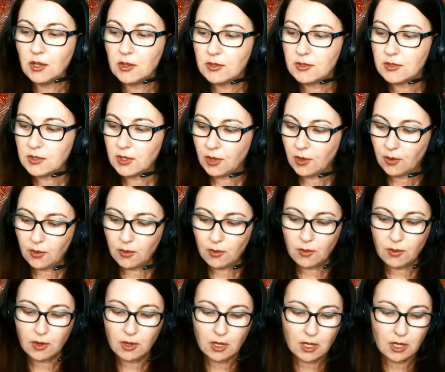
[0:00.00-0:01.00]

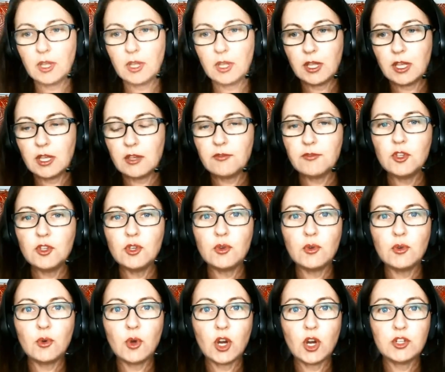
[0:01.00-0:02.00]
So if
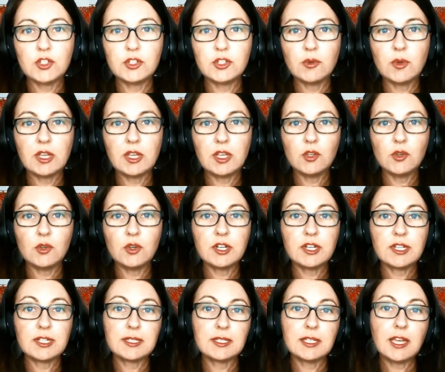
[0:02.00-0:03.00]
you are doing a unit
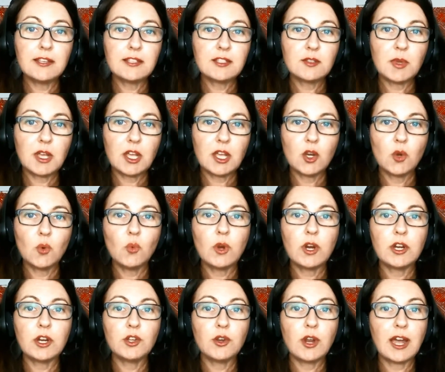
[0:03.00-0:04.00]
assessment
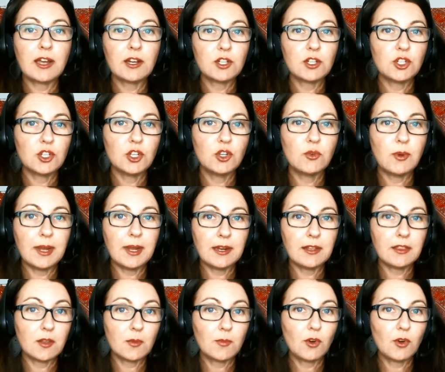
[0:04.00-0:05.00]
where you're actually
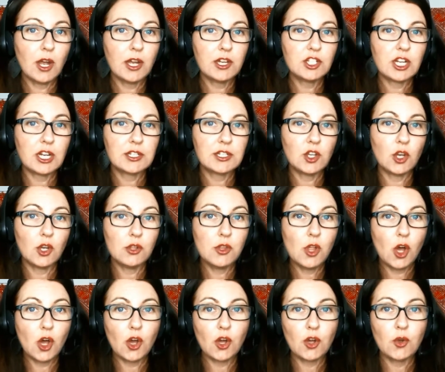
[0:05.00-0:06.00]
grading the project
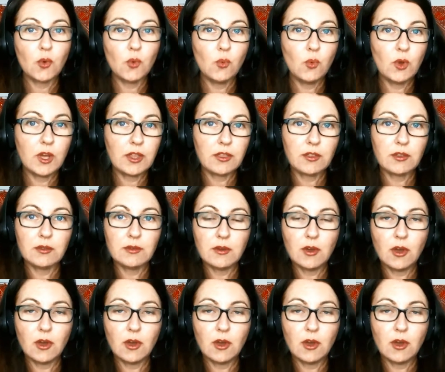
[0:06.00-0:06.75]
along with